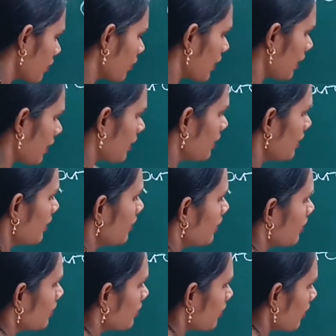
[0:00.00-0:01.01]
Okay,
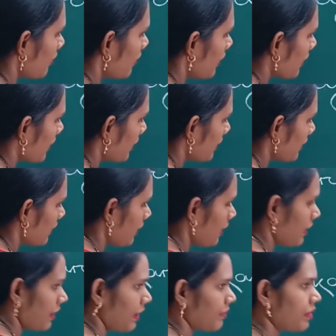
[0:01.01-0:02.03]
the naked
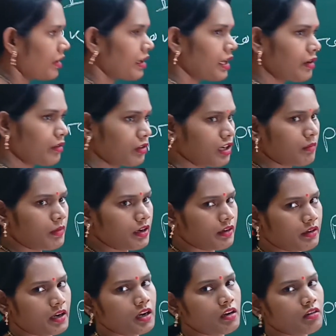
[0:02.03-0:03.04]
DNA, the nuclear
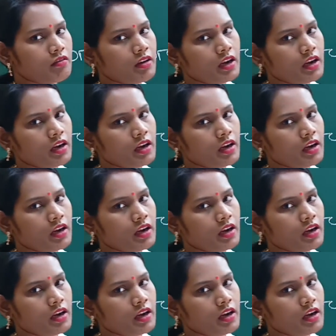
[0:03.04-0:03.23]
material,